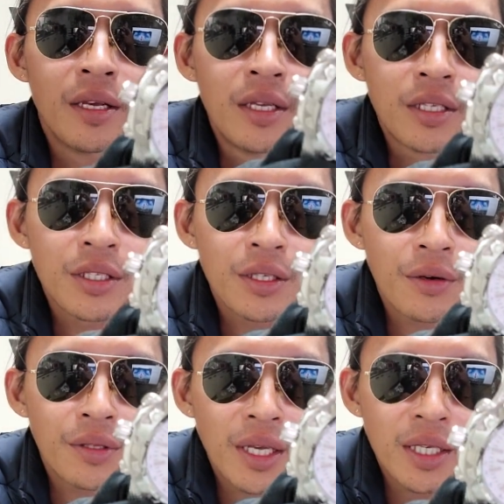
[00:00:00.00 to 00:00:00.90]

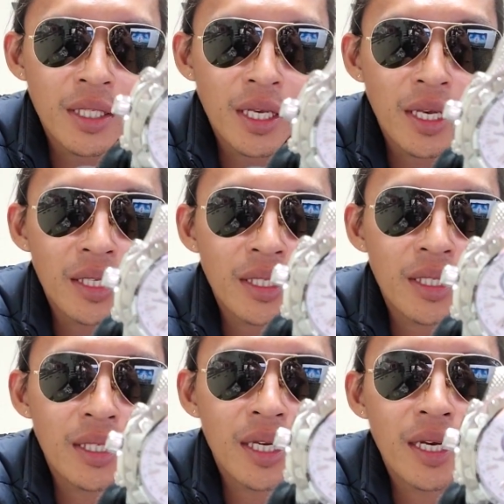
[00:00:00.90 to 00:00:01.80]
So this
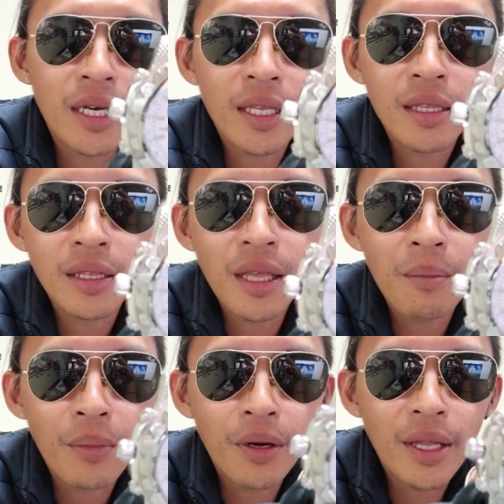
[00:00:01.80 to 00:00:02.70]
is the
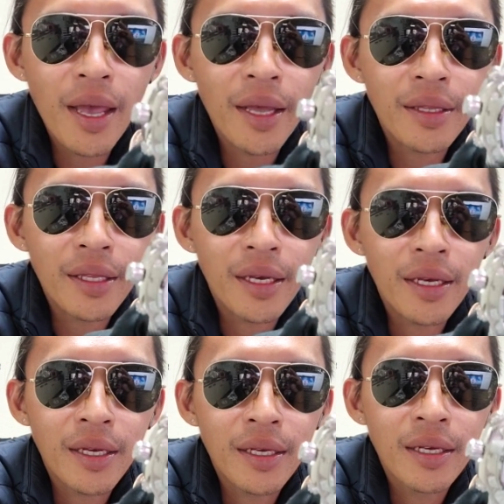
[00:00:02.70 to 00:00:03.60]
Timberland
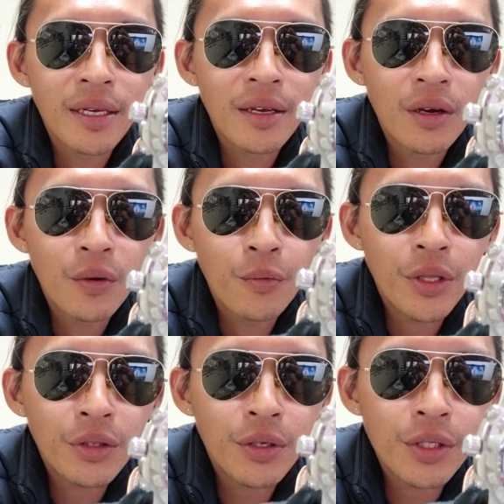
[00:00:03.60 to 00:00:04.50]

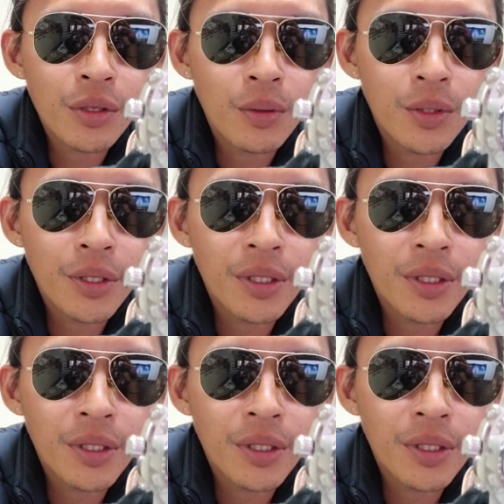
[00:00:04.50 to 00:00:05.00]
Winter Soldier